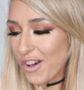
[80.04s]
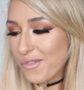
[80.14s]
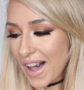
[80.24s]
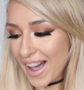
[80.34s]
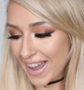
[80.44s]
Oh
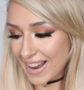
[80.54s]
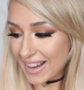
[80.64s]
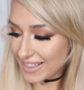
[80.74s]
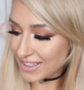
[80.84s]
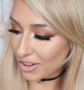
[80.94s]
my,
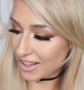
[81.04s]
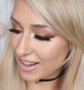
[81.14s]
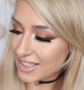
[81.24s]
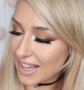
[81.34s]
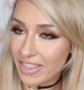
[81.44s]
let's hold
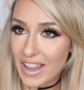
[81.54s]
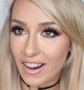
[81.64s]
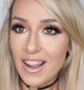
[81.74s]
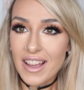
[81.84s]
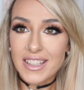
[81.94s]
on to that
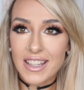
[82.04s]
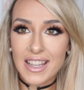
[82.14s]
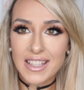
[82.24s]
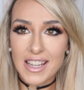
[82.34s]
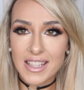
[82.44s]
there. So
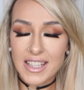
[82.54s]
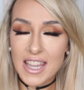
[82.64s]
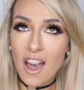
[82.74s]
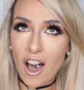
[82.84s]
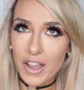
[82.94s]
this is
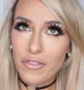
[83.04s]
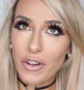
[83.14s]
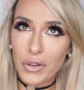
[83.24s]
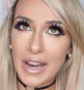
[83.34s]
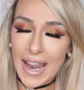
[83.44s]
the
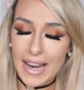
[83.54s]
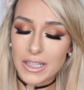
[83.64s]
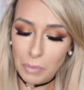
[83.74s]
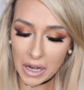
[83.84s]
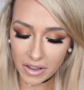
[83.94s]
iPhone
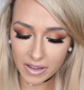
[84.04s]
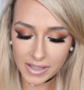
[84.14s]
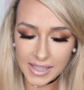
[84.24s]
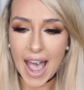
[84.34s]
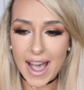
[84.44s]
8
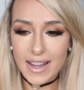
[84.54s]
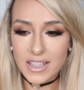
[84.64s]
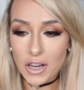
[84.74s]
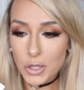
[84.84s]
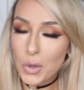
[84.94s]
Plus and
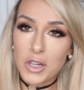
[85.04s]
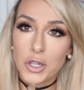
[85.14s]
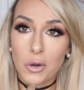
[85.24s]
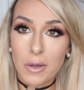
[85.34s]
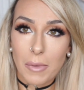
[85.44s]
I just want to
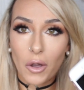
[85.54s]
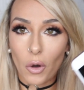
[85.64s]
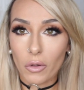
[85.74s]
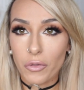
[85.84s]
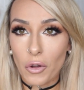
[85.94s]
show you my
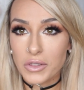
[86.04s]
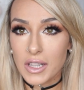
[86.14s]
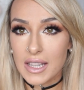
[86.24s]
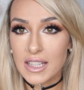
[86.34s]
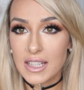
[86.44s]
old phone.
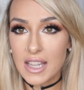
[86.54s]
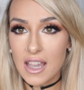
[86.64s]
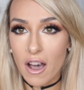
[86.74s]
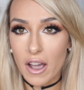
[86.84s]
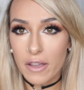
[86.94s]
So this is
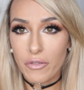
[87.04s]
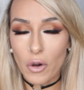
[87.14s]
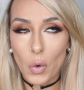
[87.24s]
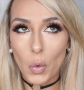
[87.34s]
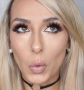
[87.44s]
the
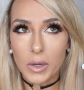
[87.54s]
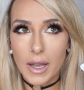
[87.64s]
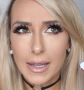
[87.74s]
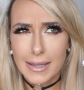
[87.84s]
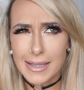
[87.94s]

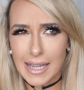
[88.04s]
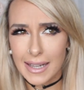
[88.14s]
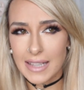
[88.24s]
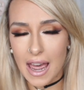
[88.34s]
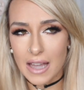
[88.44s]
iPhone
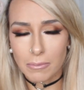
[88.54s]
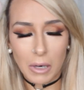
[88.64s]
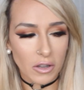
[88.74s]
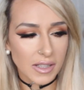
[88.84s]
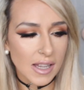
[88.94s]
6s
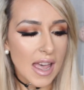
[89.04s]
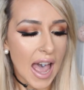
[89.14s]
Plus